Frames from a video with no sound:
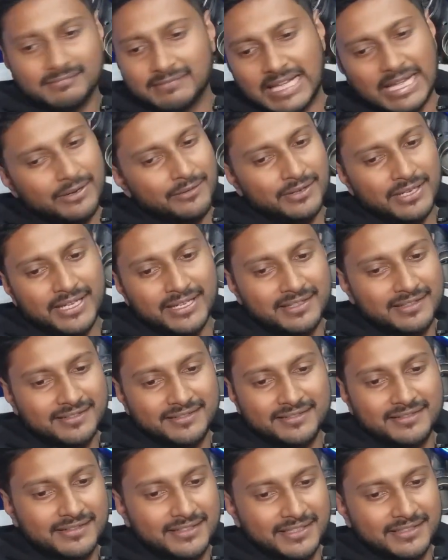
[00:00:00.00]
I don't like
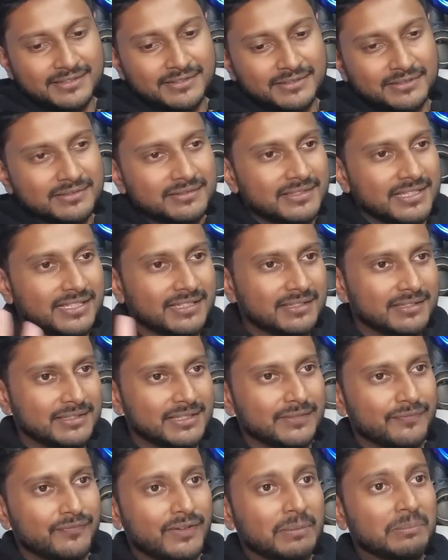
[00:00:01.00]
that that
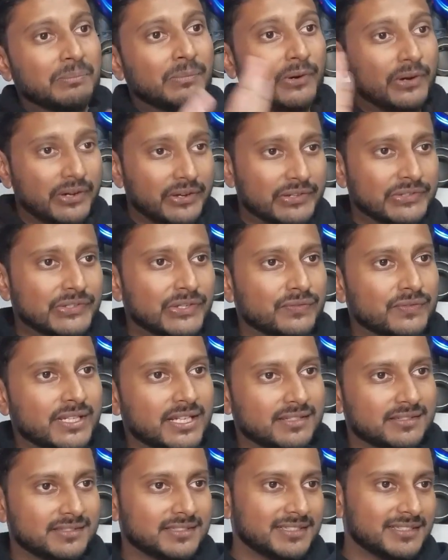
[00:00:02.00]
the flamboyance of
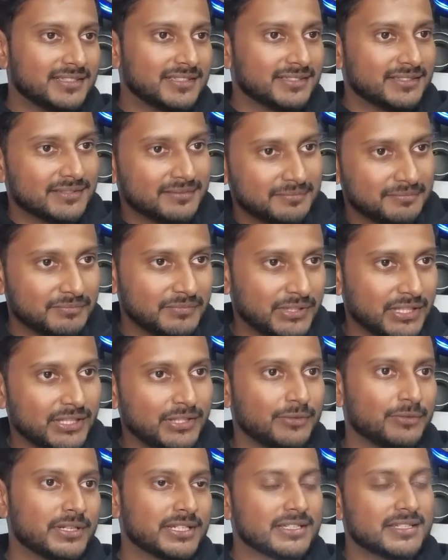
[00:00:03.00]
that uh, the
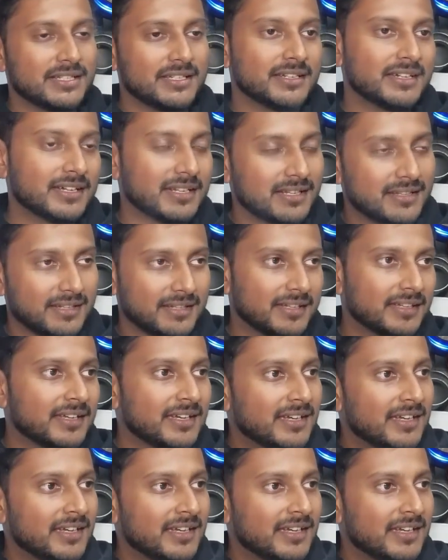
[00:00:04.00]
USA kind of thing,